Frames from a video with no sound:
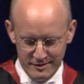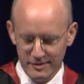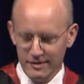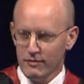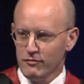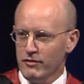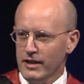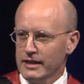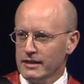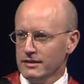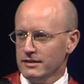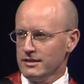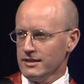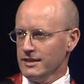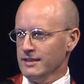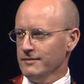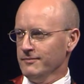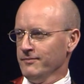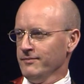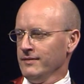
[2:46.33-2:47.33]
faculty,
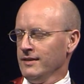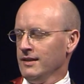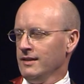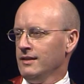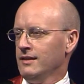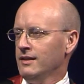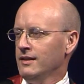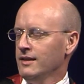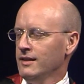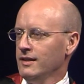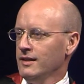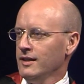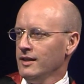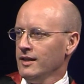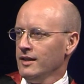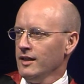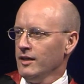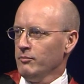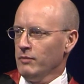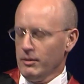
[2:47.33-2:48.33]

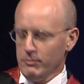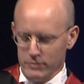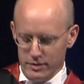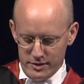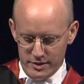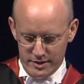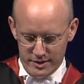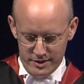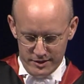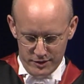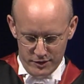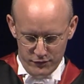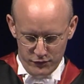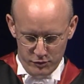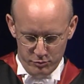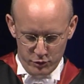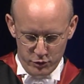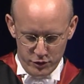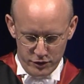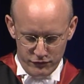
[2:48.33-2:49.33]
members of the
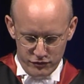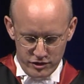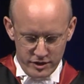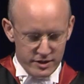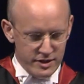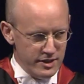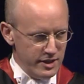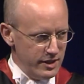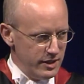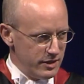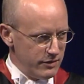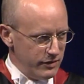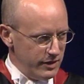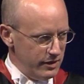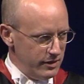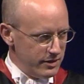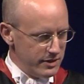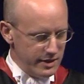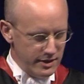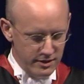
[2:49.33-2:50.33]
Board of Trustees of
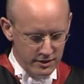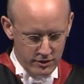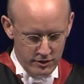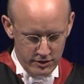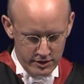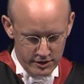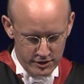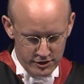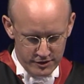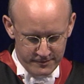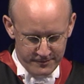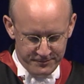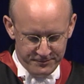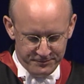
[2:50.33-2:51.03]
Hillsdale College.